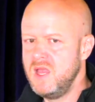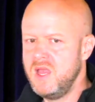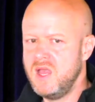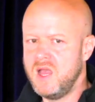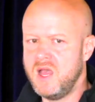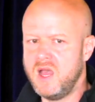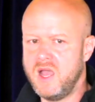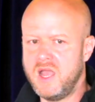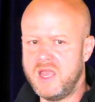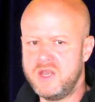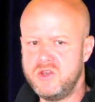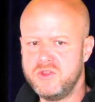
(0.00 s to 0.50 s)

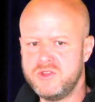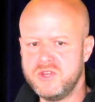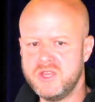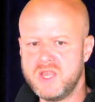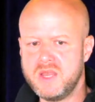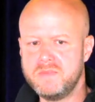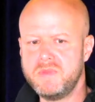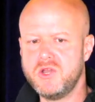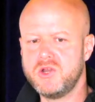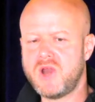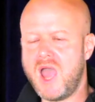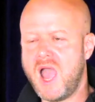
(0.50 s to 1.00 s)
and you think
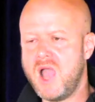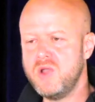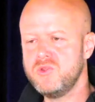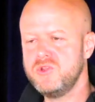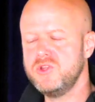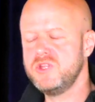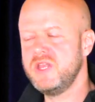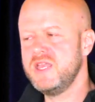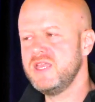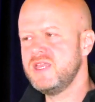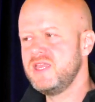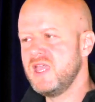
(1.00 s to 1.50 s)
about how
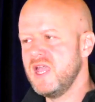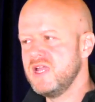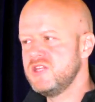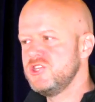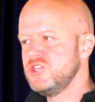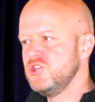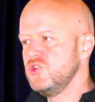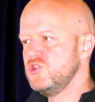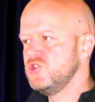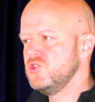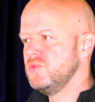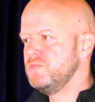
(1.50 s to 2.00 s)
did they get
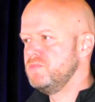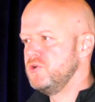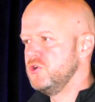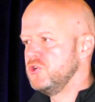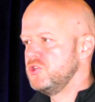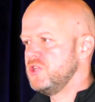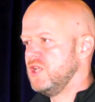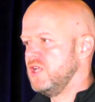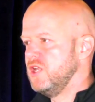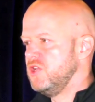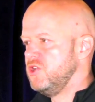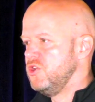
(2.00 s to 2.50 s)
you to
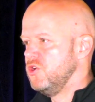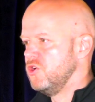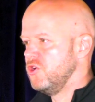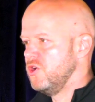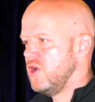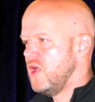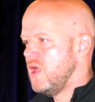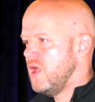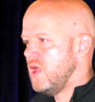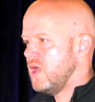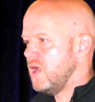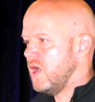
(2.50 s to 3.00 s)
put in your
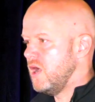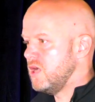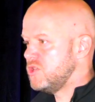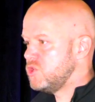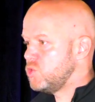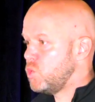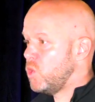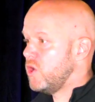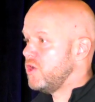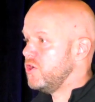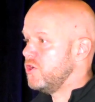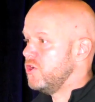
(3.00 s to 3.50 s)

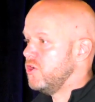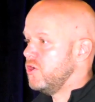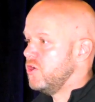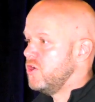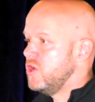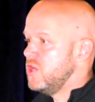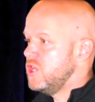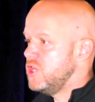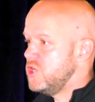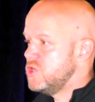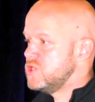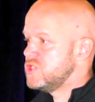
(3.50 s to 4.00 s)
Twitter
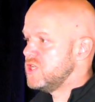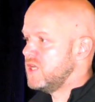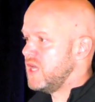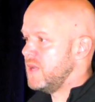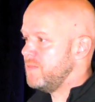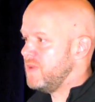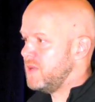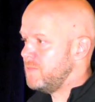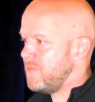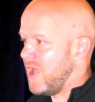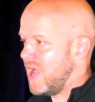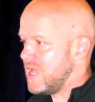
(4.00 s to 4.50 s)
username
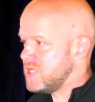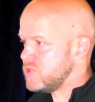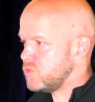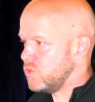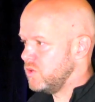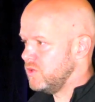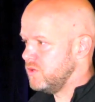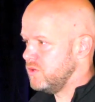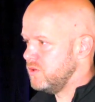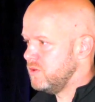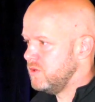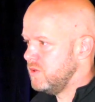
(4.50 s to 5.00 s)
and
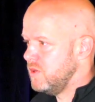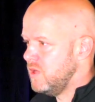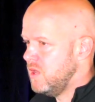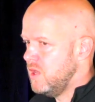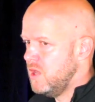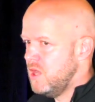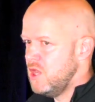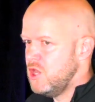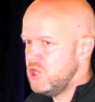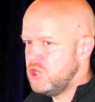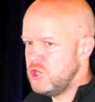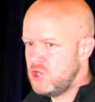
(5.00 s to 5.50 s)
password.
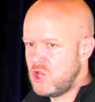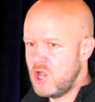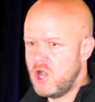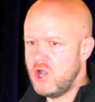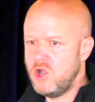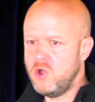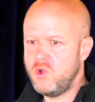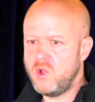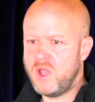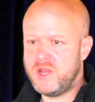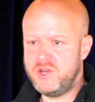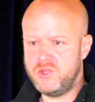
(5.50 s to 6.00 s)
You
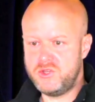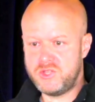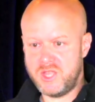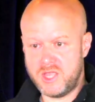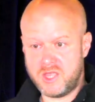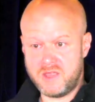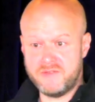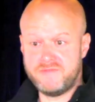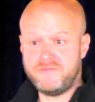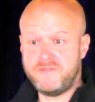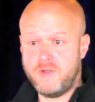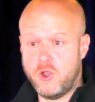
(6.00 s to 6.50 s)
go and you
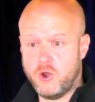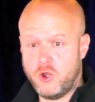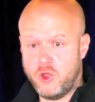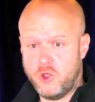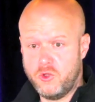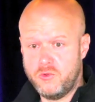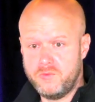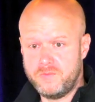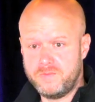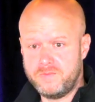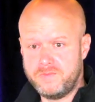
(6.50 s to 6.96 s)
take a photo,